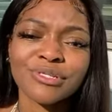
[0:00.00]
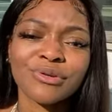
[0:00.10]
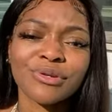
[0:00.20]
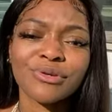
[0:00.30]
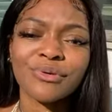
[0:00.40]
You
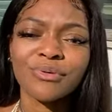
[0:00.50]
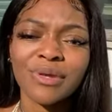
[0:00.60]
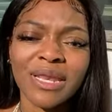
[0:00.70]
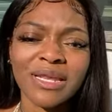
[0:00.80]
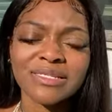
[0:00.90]
can do
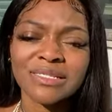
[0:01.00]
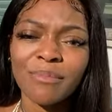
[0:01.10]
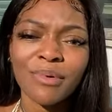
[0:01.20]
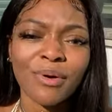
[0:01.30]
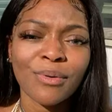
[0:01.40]
any
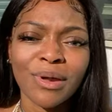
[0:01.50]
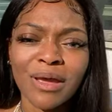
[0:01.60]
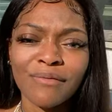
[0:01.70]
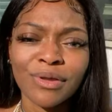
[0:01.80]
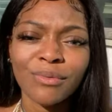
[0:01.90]
symbol,
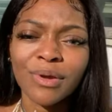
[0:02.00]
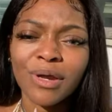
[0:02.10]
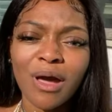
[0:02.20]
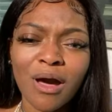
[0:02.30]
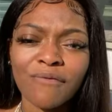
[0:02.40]
whatever you want
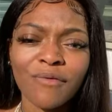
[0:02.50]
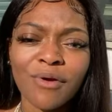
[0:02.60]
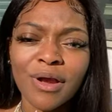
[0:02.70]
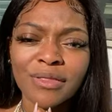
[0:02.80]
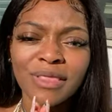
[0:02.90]
to call
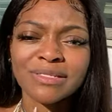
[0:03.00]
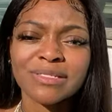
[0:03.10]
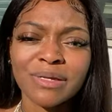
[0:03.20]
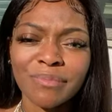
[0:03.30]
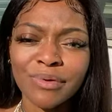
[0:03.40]
forth. This
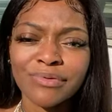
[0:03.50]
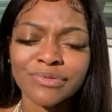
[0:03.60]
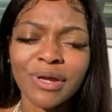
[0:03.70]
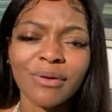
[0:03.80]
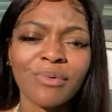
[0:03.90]
is a
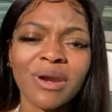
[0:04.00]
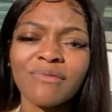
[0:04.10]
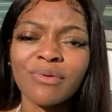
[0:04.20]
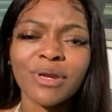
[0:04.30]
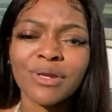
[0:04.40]
mudra, whatever
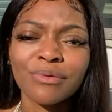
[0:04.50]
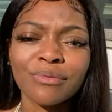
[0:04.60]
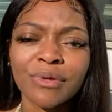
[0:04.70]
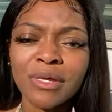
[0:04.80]
you want to do.